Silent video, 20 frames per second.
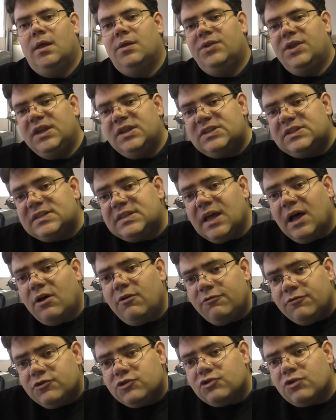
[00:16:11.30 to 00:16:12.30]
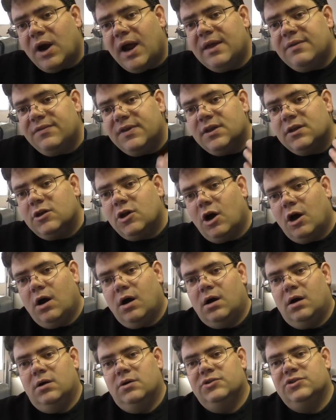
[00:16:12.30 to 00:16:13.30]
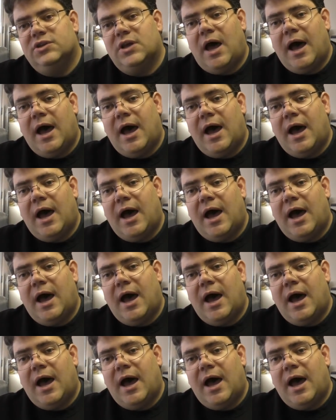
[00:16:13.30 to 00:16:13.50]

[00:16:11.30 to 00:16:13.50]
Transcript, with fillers: the self driving cars,